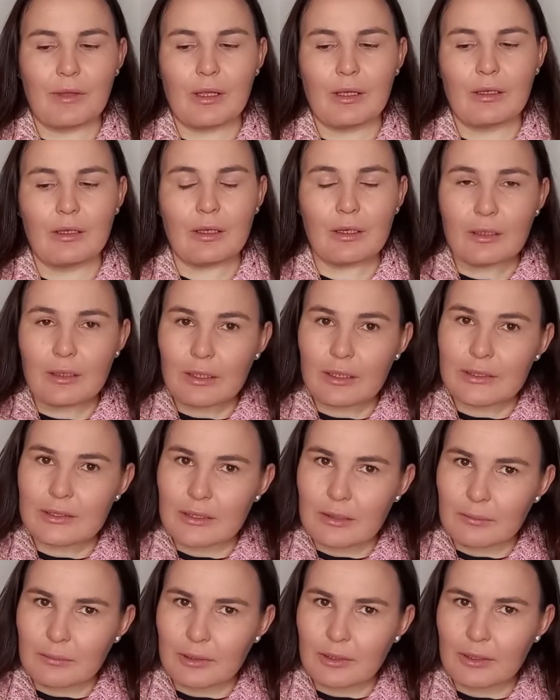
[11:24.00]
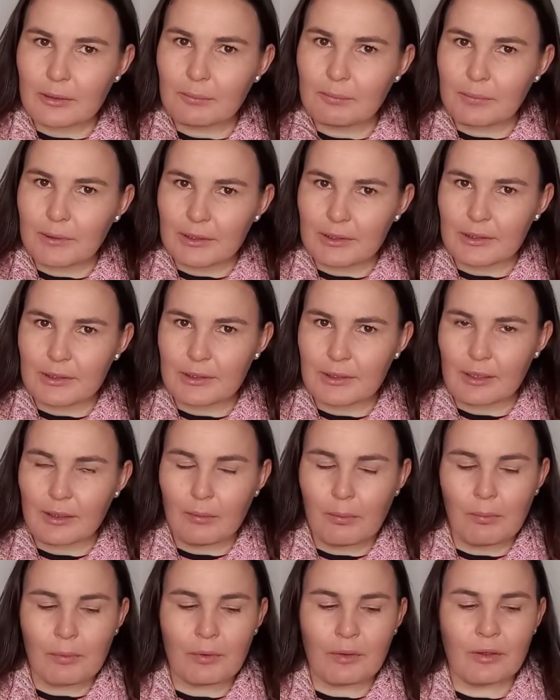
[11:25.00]
Luckily somebody picked it up,
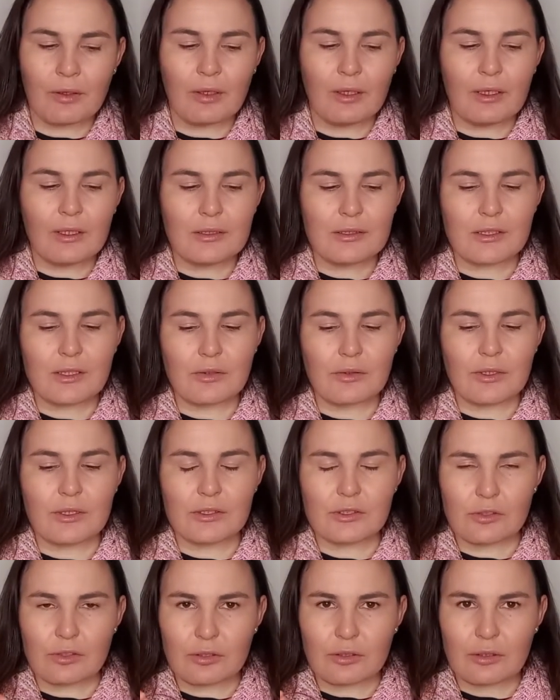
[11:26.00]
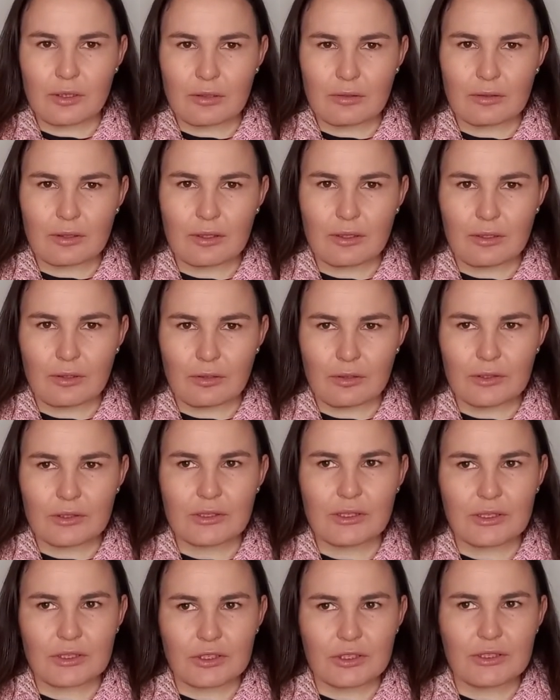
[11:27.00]
so it's not totally lost.
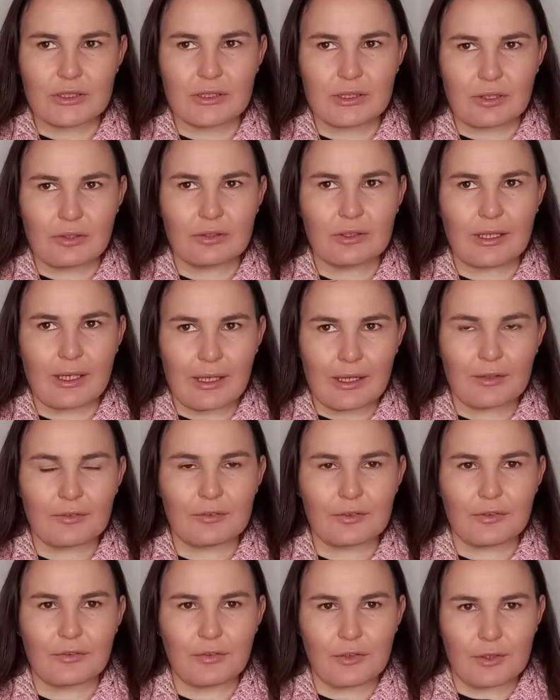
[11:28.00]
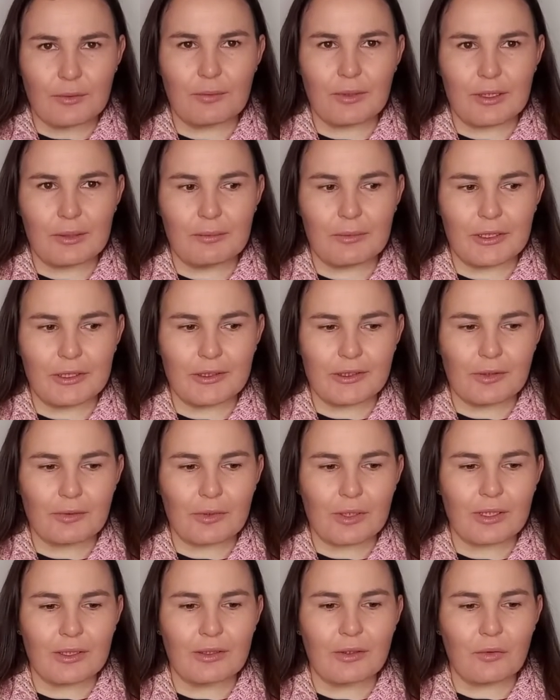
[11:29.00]
I just don't have the 3mm
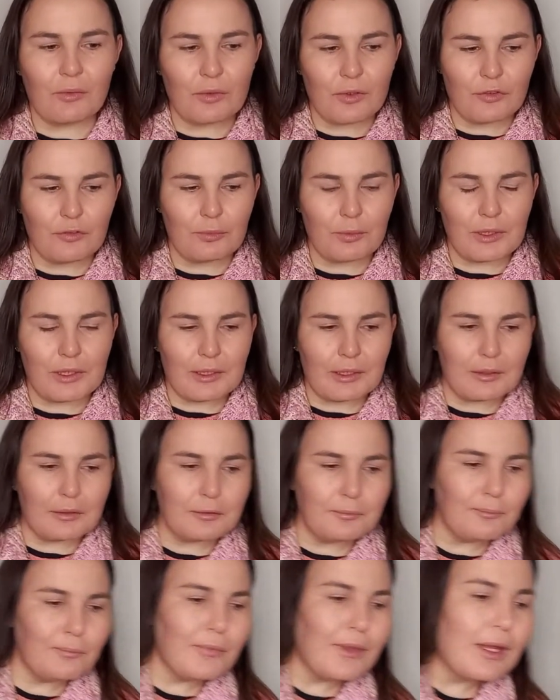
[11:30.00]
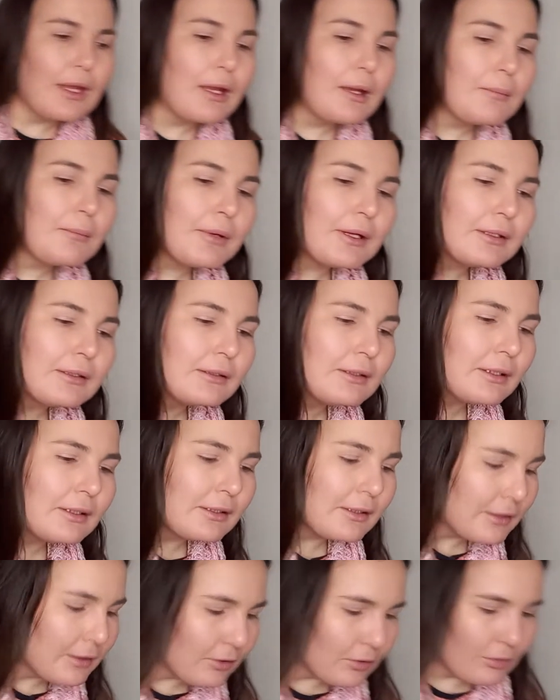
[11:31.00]
one with me now. But I
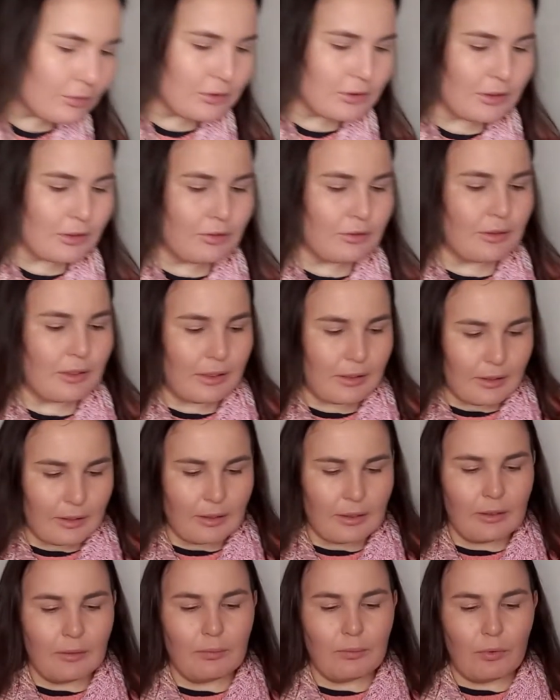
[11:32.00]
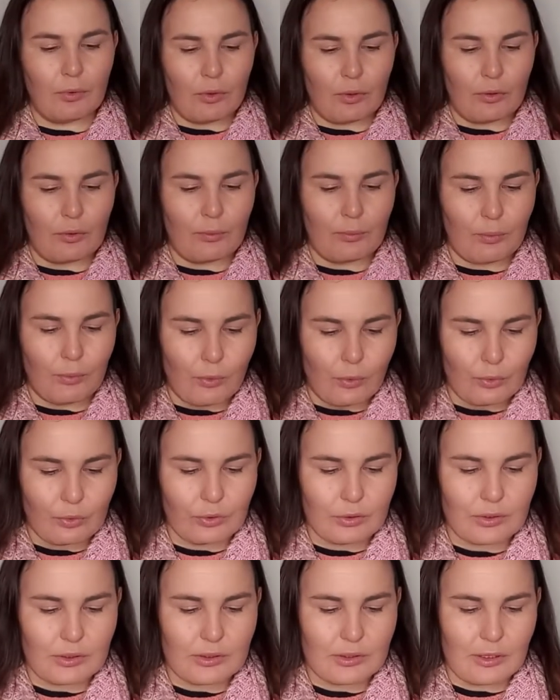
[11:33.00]
did also luckily bought
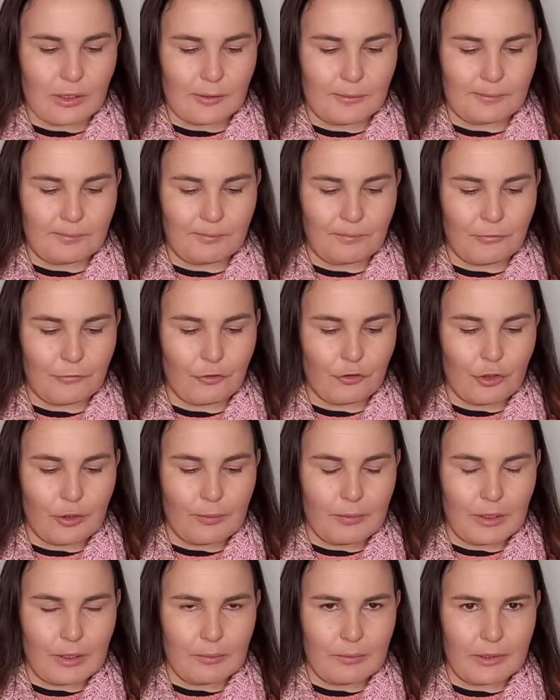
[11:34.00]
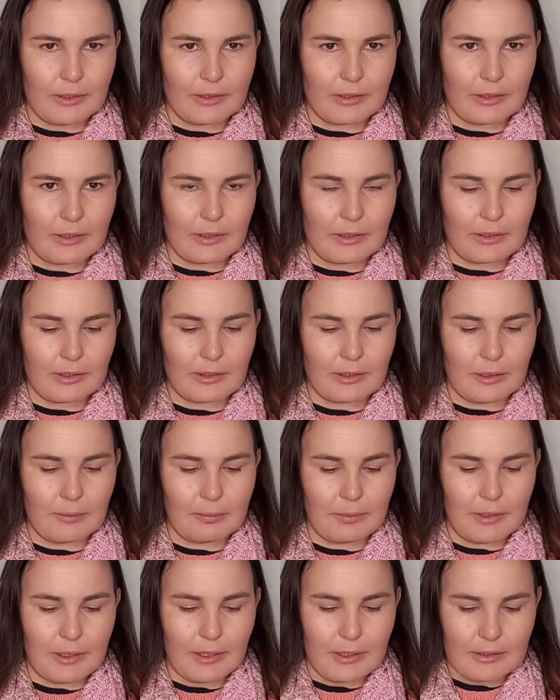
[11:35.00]
some 3mm
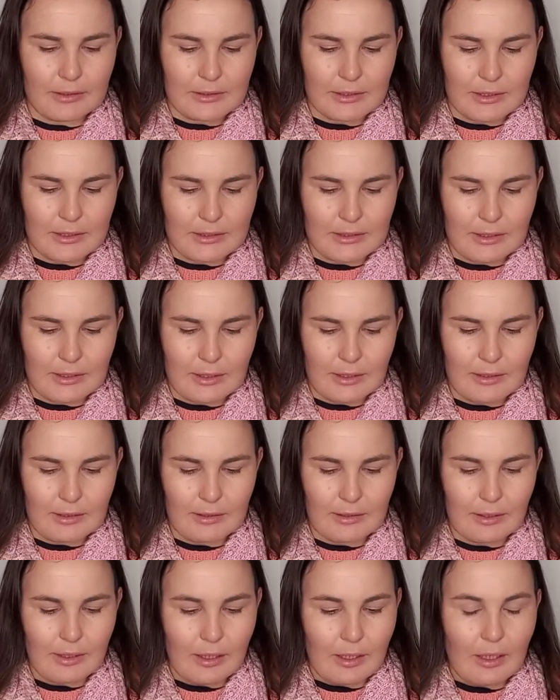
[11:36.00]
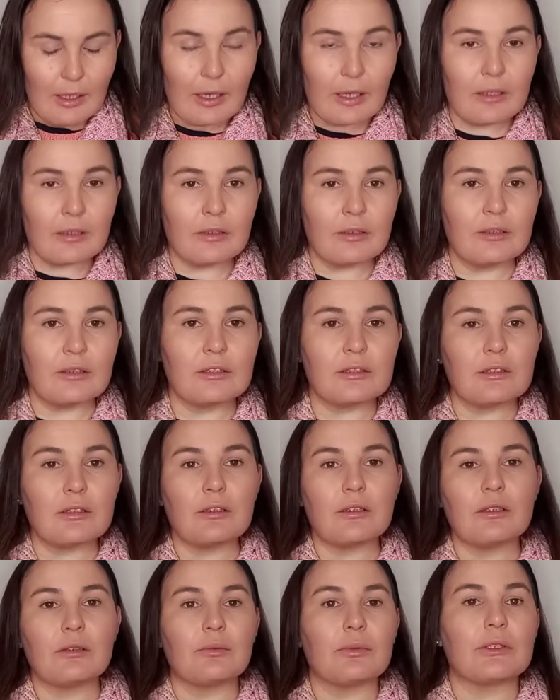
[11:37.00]
DPNs yesterday, and I
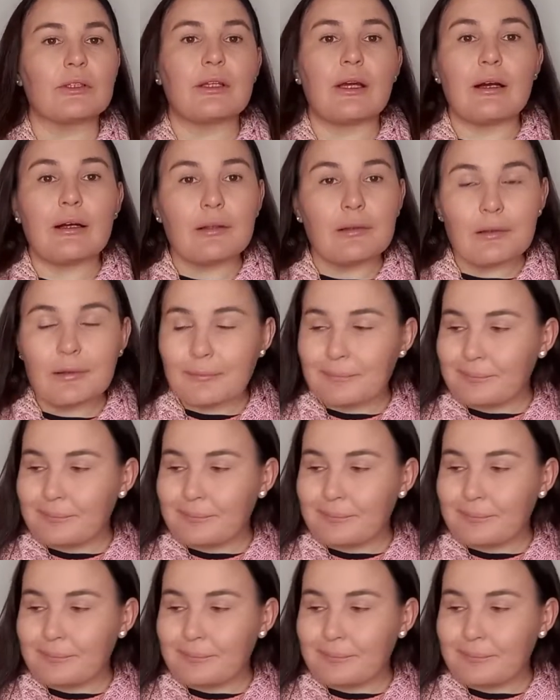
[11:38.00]
decided, what the hell,